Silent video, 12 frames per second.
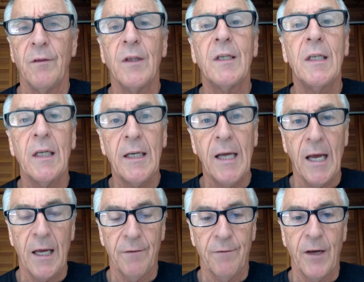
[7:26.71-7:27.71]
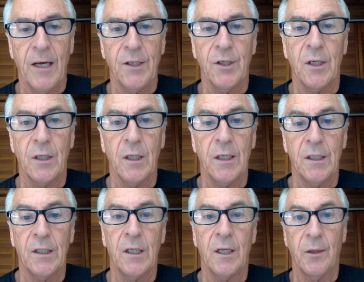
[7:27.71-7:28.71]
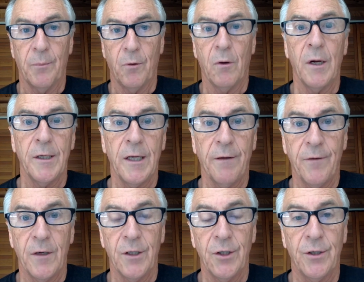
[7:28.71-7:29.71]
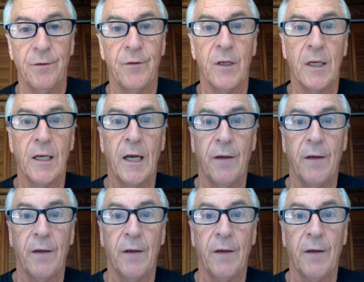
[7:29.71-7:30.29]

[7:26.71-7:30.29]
D-Day invasion, at least in the broad definition of D-Day,